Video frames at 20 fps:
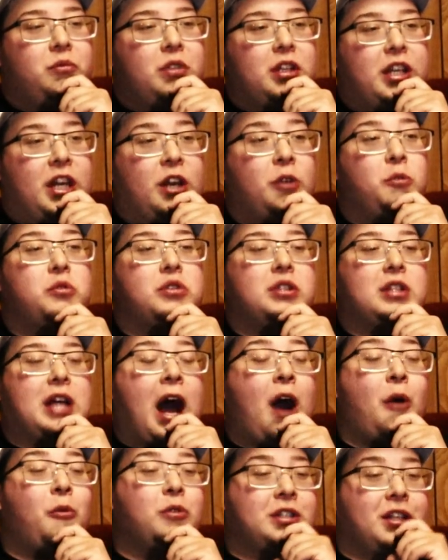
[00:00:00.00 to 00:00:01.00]

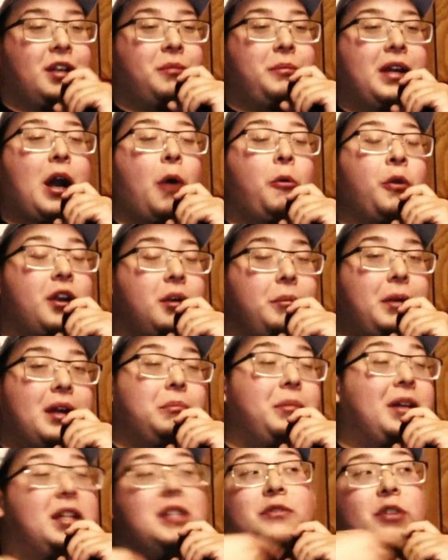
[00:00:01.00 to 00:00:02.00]
wanted to
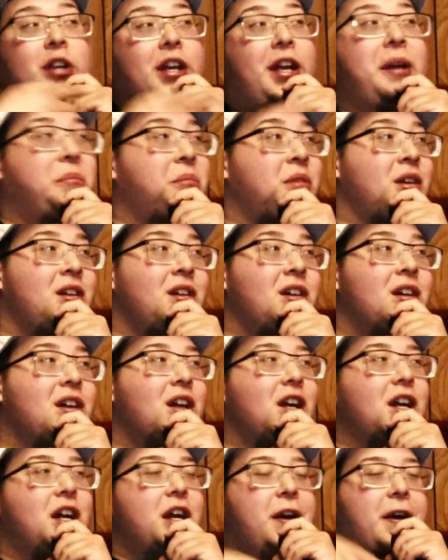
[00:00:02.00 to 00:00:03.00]
make beats for him.
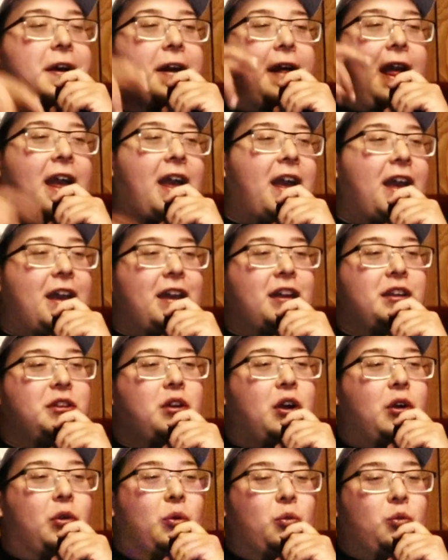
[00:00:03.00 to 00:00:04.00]
And
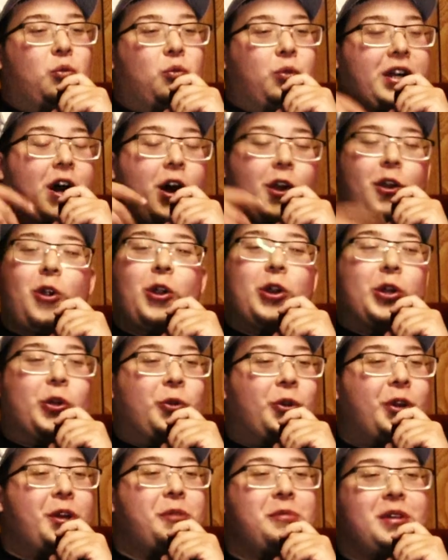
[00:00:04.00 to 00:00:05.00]
we got our
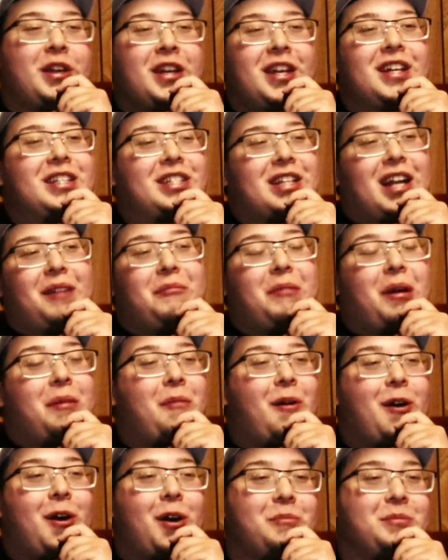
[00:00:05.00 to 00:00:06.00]
equipment. Shout out my
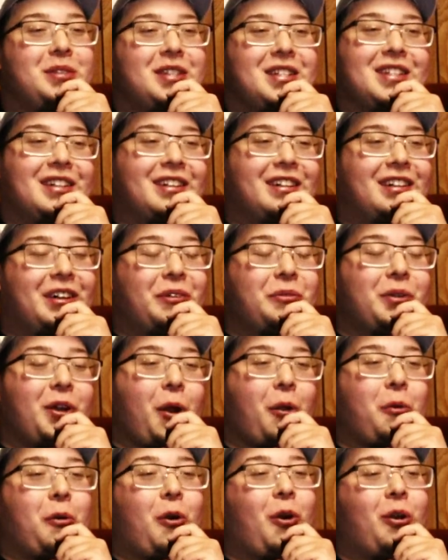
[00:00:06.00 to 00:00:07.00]
mom's. We
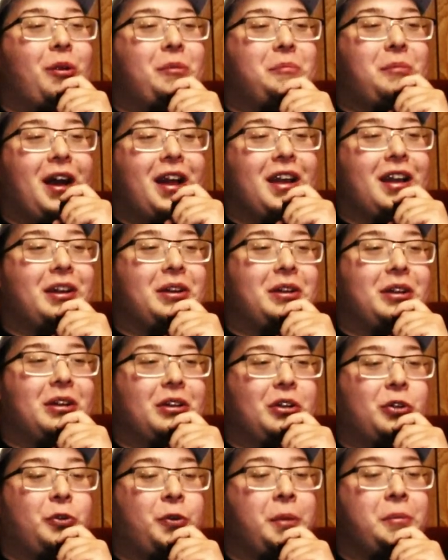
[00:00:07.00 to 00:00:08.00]
got my
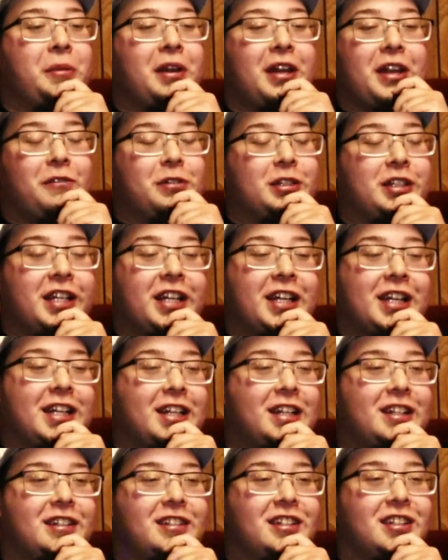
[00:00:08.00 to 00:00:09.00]
equipment and everything.
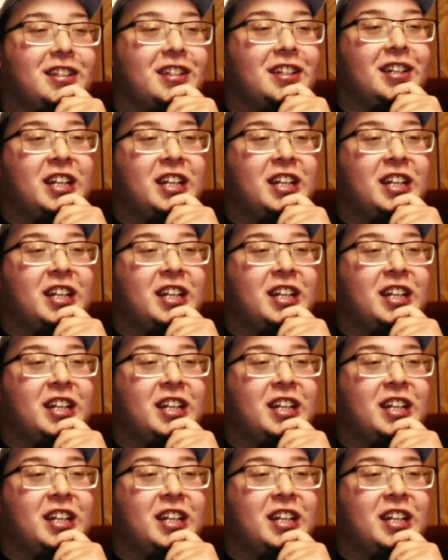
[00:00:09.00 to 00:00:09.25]
And I